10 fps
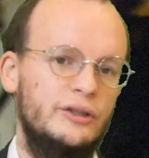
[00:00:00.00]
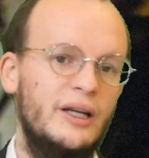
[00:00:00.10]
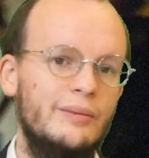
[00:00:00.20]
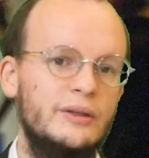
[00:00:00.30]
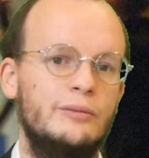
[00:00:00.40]

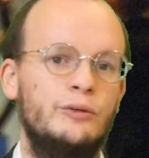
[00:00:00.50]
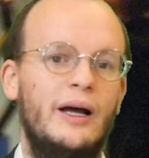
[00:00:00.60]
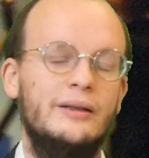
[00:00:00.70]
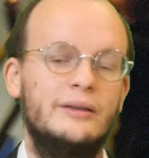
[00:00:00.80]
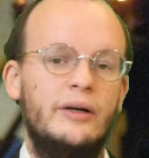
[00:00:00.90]
Sometimes we
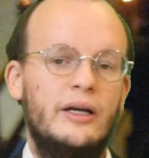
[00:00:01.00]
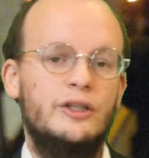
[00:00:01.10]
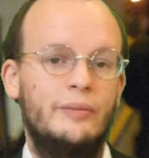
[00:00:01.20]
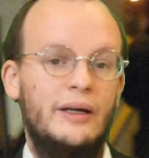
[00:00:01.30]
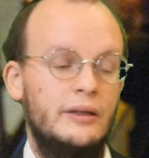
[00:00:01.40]

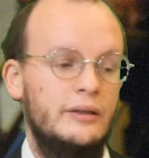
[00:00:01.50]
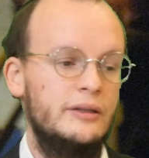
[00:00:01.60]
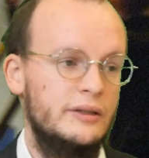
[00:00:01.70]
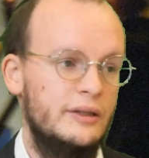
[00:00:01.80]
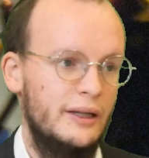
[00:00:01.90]
underestimate, and this
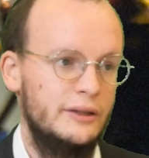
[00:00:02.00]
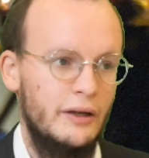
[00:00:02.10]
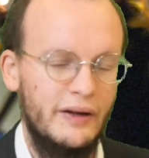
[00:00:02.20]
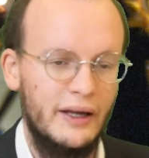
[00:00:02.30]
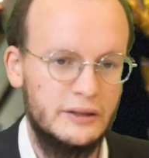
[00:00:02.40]
is the idea
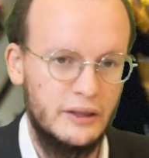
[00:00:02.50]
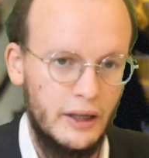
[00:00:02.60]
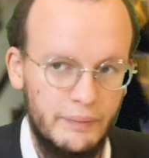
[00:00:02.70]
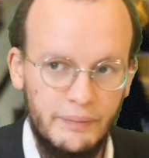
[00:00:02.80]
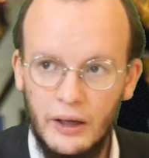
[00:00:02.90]
of exile,